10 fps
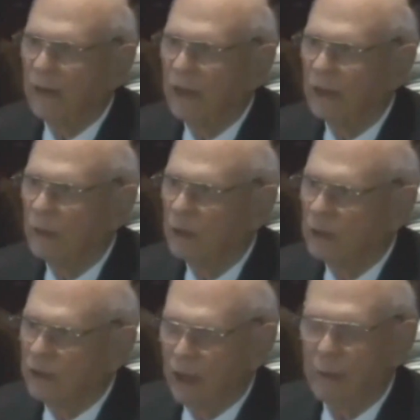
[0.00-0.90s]
I think you,
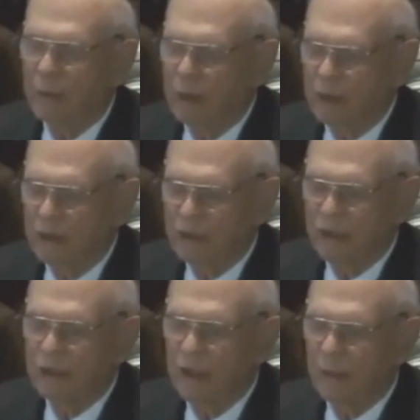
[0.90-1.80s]
Mr. Chairman, were
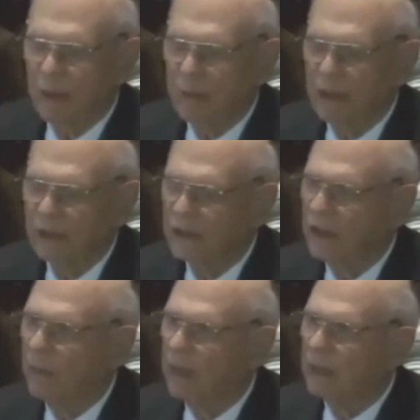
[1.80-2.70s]
interested in some of the places
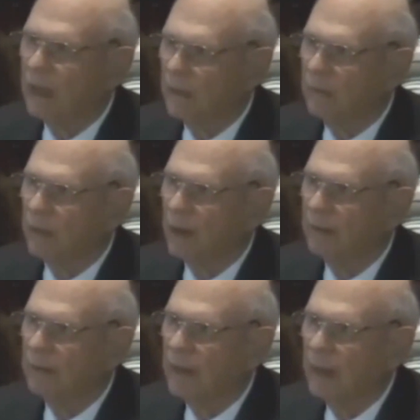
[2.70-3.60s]
they might come
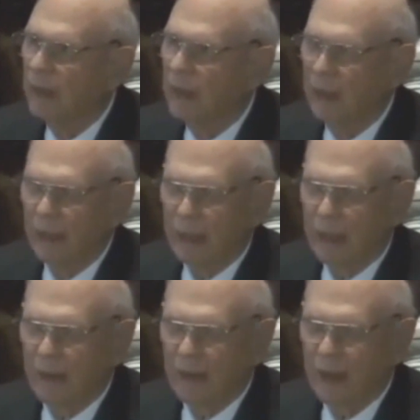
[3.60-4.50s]
from.
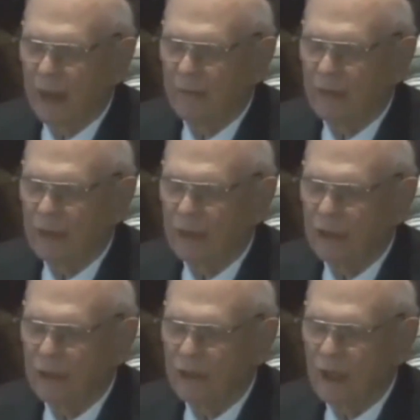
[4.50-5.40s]
And I have in
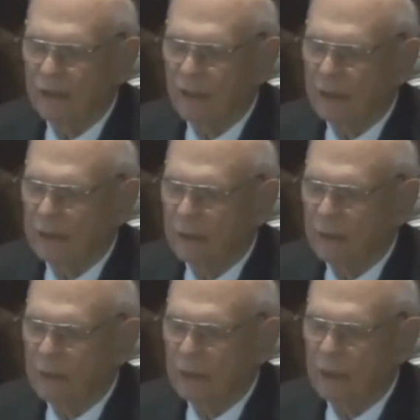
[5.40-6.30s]
here Zeta
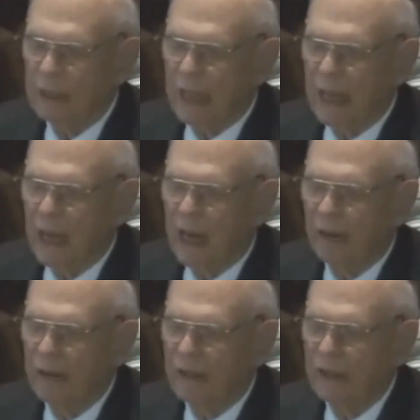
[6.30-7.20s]
Reticuli,
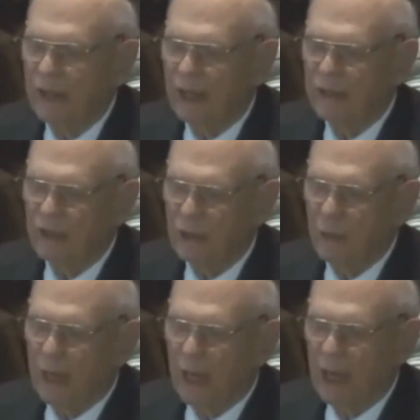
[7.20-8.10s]

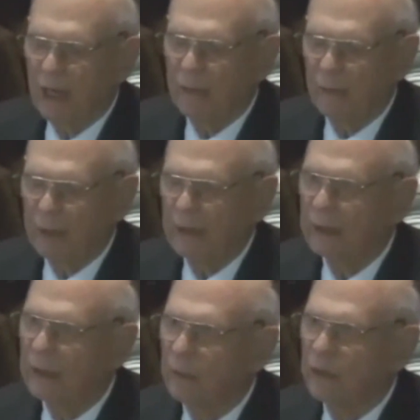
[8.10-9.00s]
R-E-T-I-C-U-L-I,
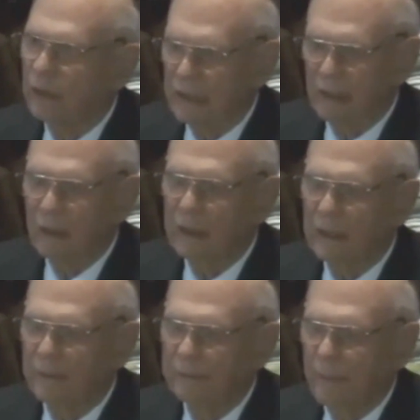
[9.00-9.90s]

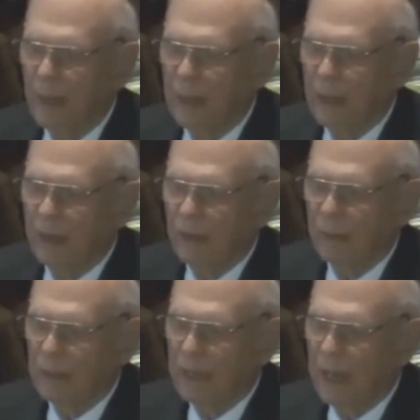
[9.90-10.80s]
Reticuli, the
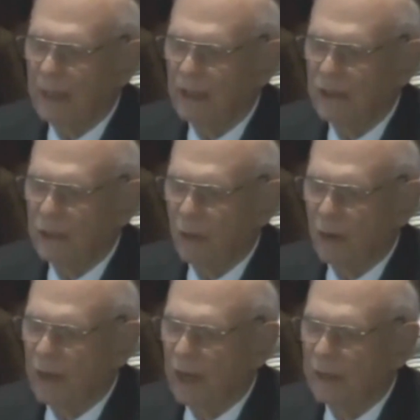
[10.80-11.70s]
Pleiades,
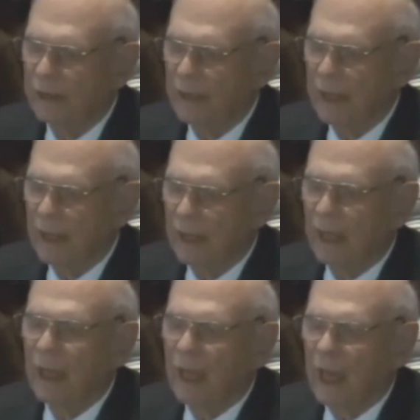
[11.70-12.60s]
Orion,
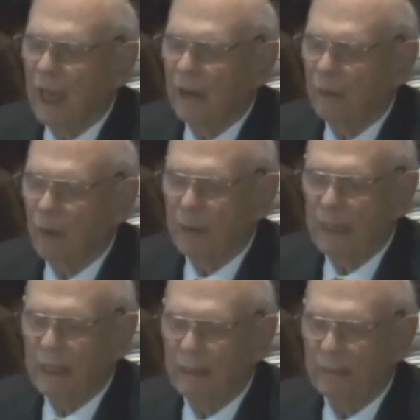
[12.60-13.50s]

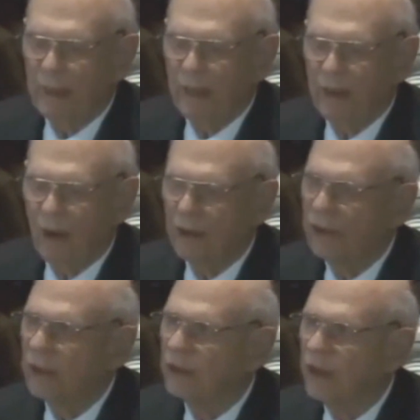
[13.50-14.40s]
Andromeda, and the
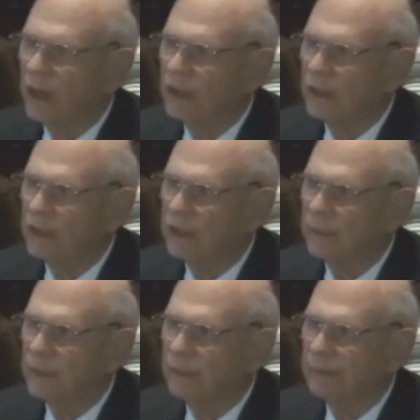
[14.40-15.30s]
Altair star
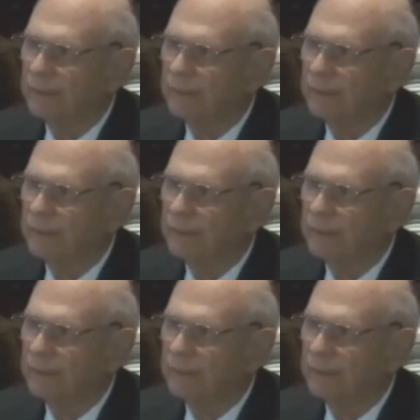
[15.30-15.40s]
systems.